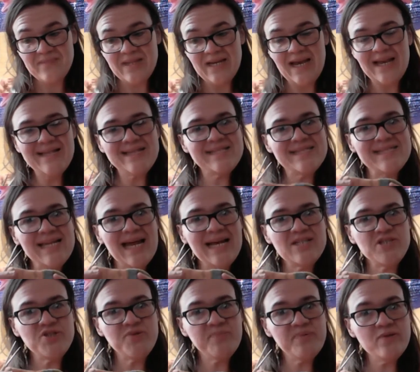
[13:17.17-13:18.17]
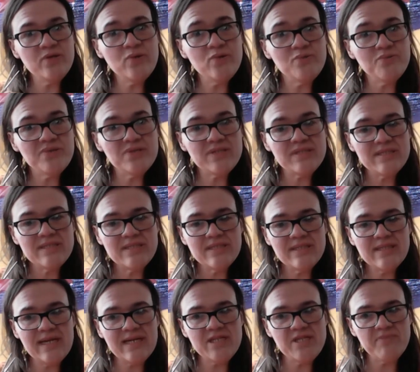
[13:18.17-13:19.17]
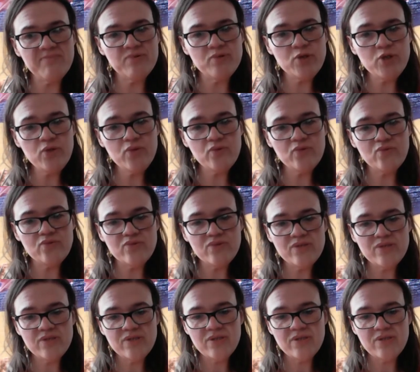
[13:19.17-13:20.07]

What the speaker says: It's not super loose like number 2s.